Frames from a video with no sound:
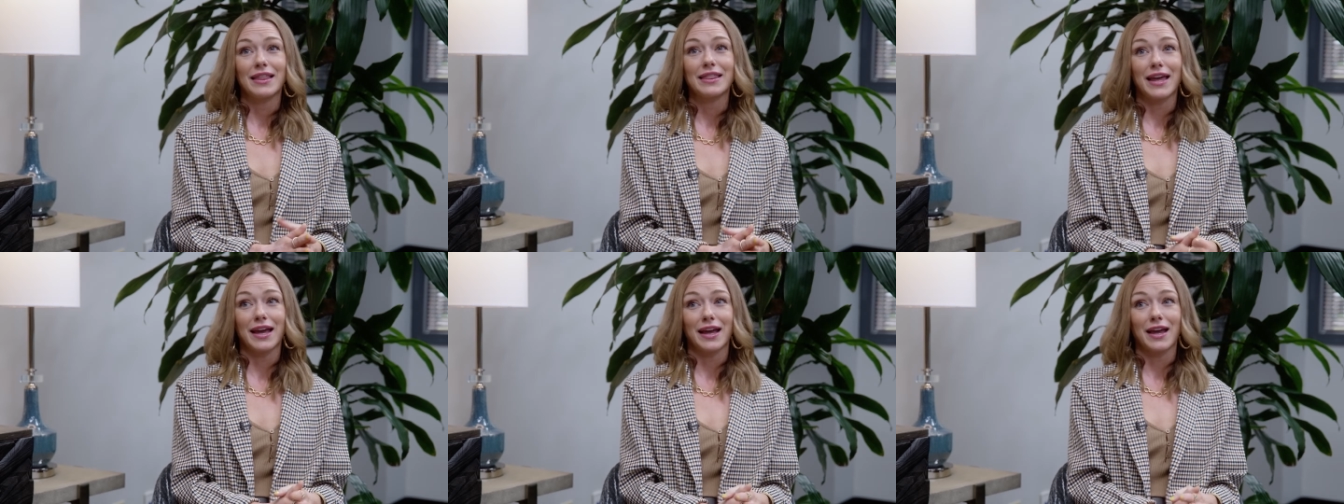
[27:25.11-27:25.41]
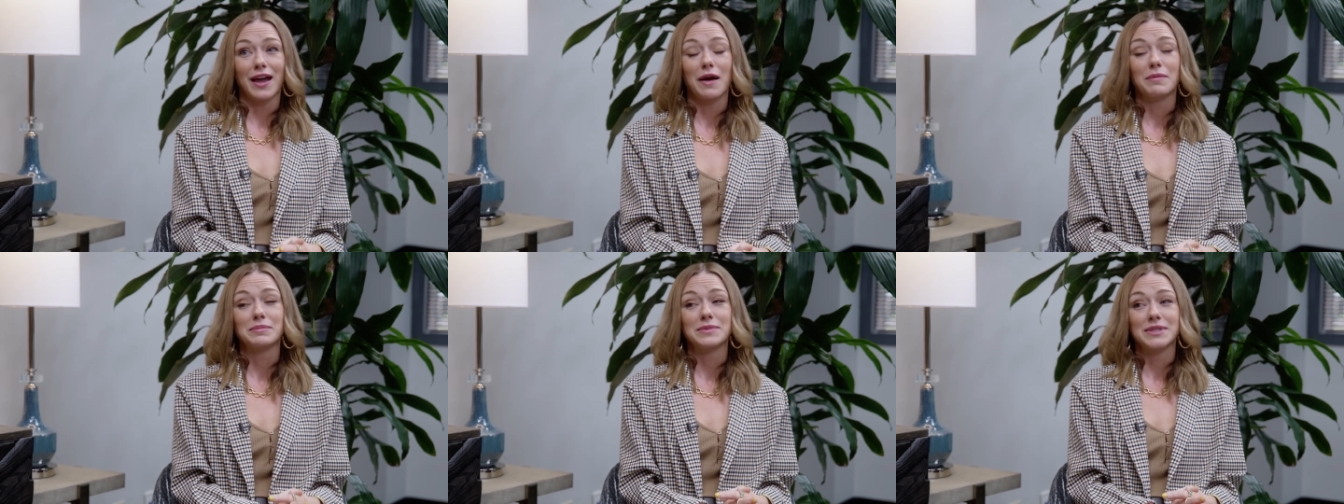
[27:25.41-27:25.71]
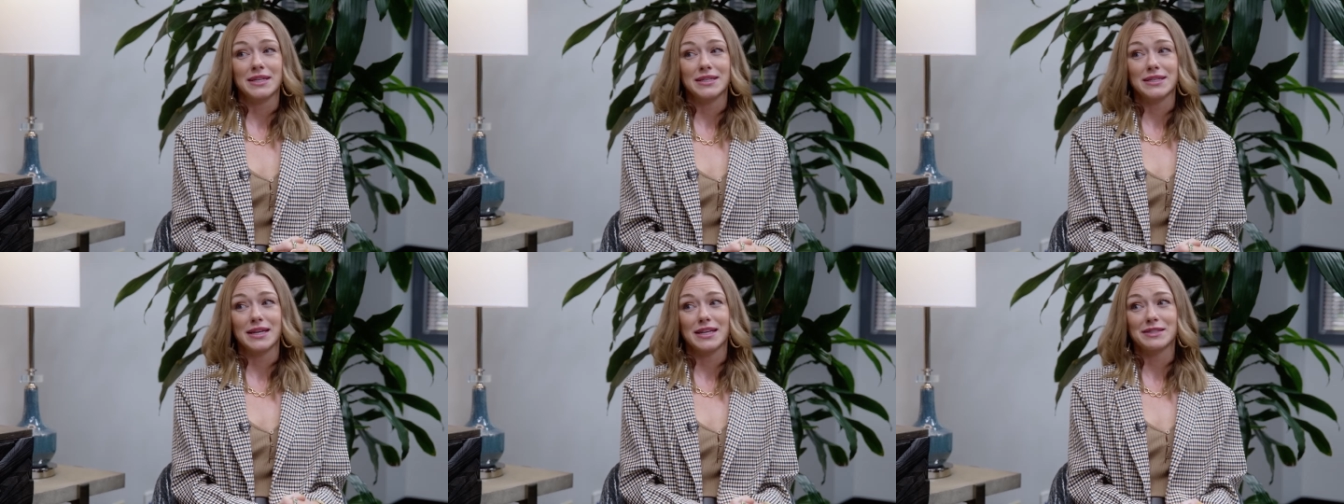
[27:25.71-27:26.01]
that
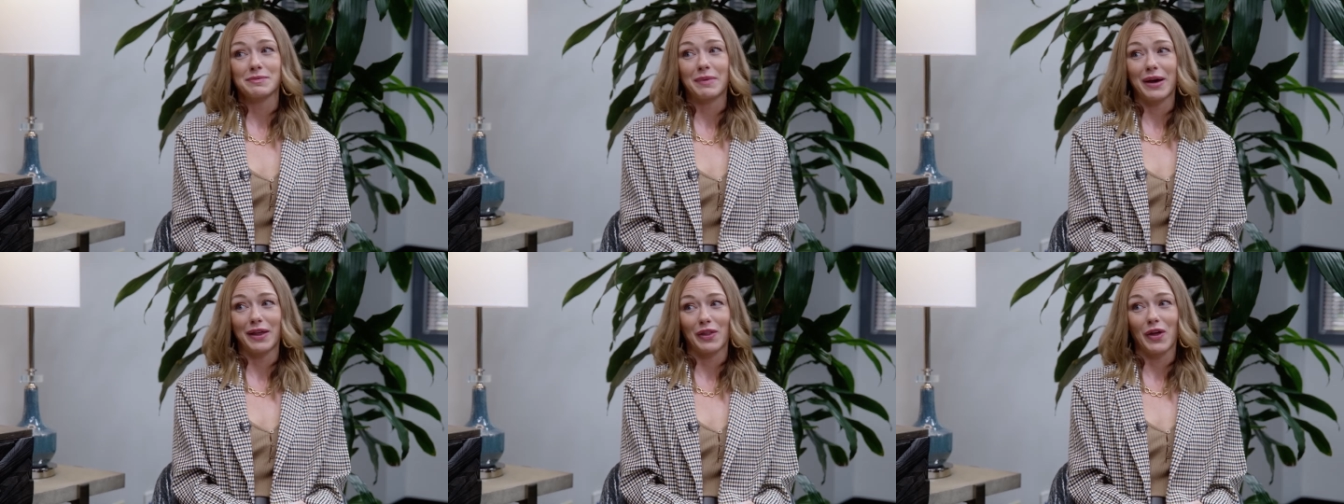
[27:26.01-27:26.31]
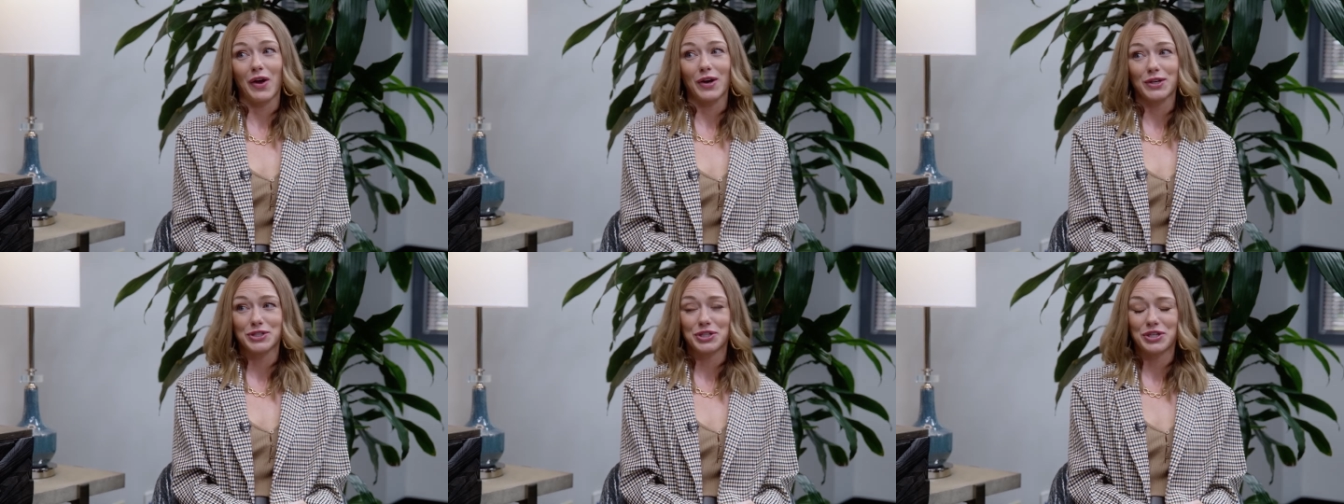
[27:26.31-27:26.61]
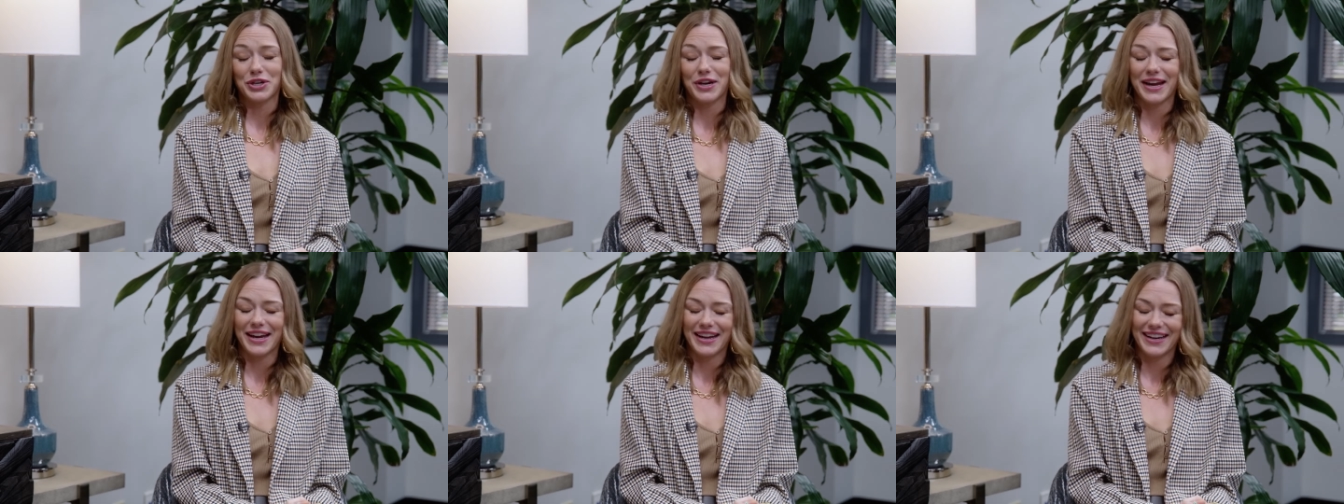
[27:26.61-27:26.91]
comes and does my
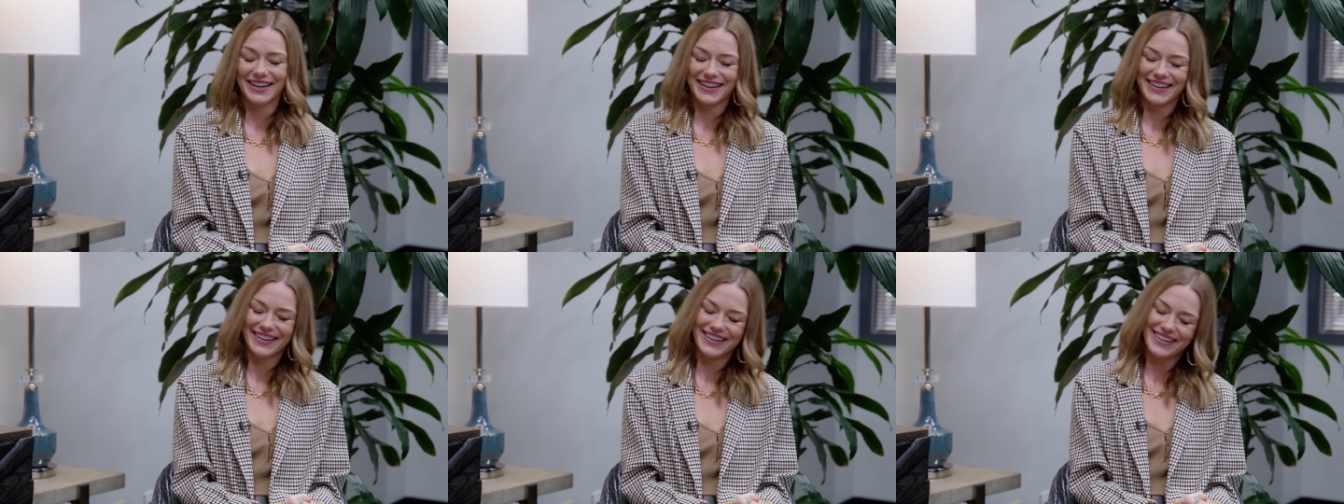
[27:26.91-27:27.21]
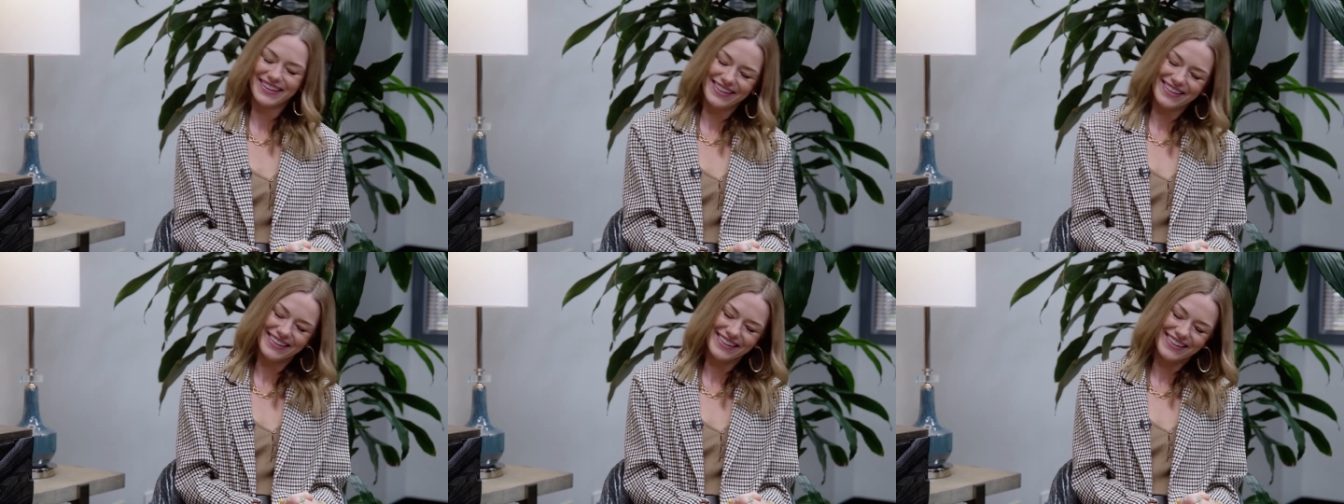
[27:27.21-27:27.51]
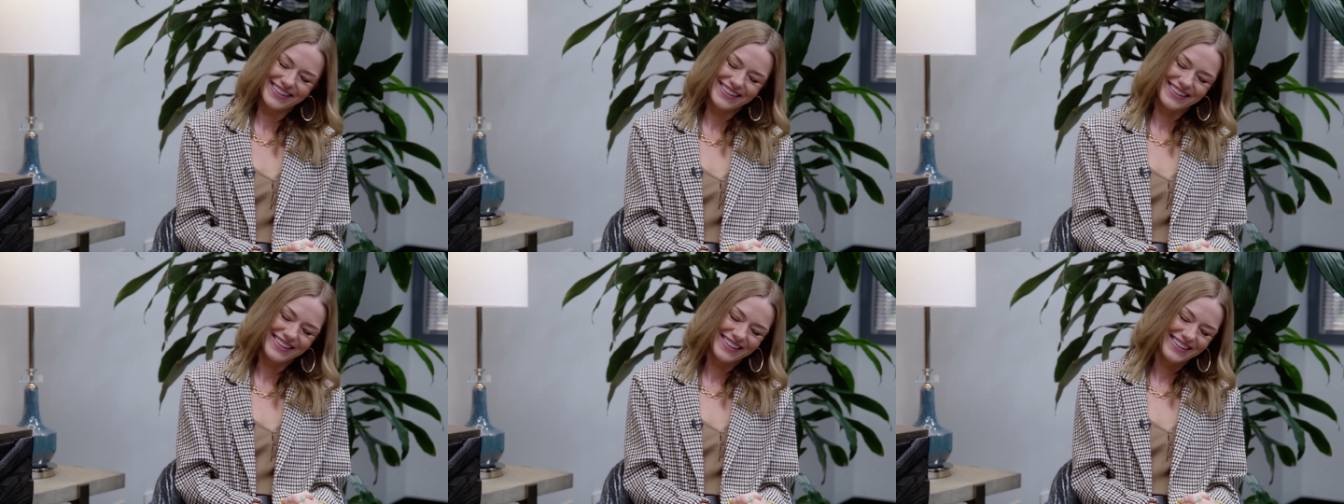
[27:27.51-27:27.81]
laundry.
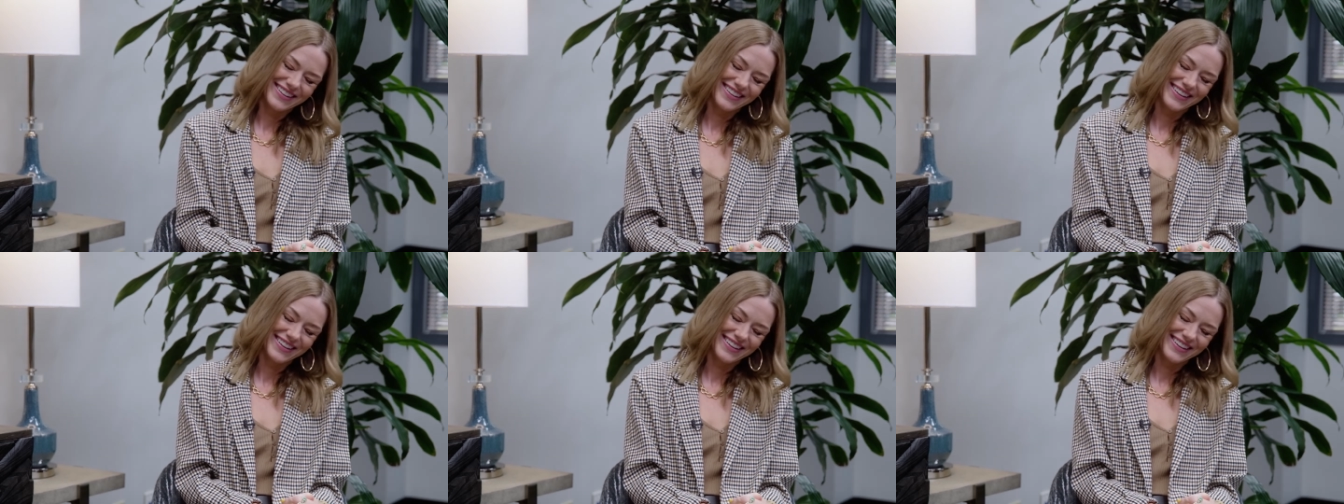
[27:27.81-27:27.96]
Oh.